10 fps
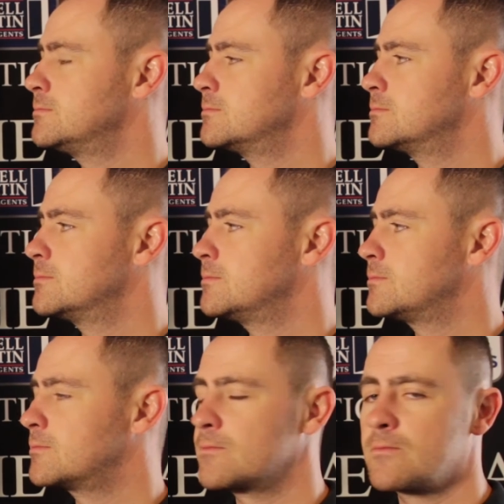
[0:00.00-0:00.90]

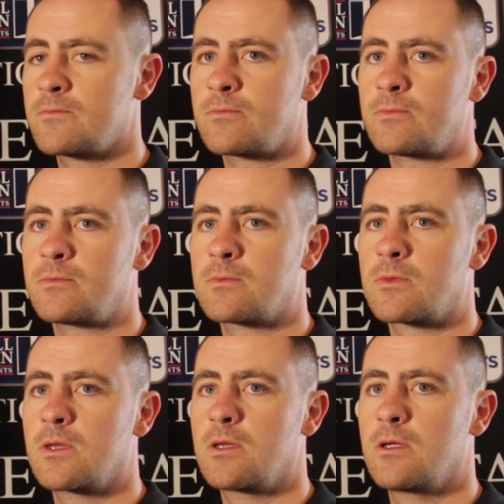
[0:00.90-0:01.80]

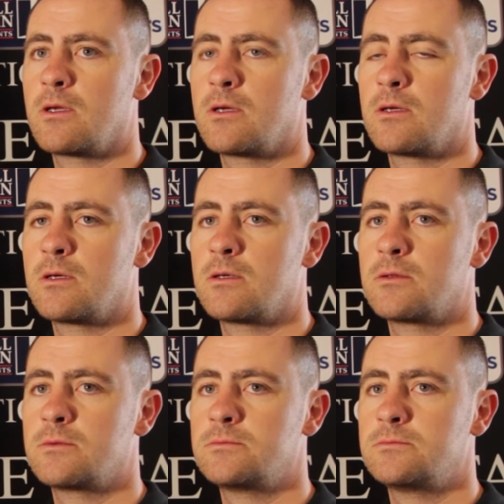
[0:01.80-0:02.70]

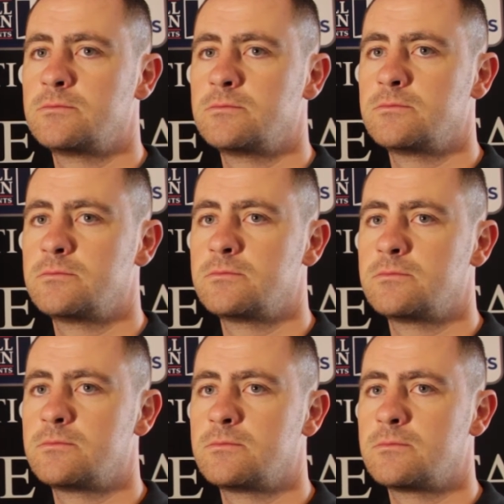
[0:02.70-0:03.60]

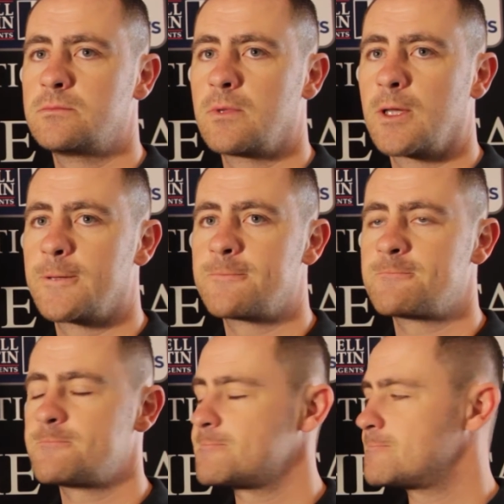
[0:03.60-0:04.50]

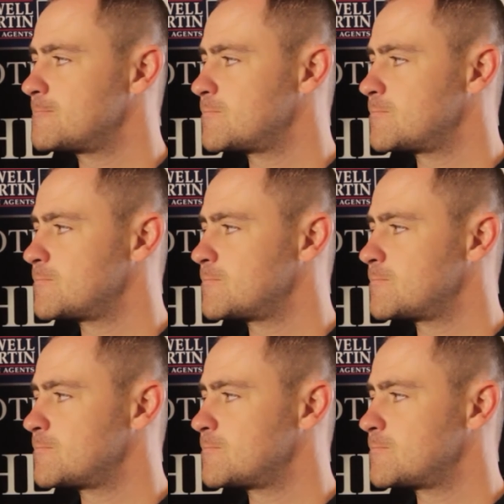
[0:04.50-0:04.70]
(silent)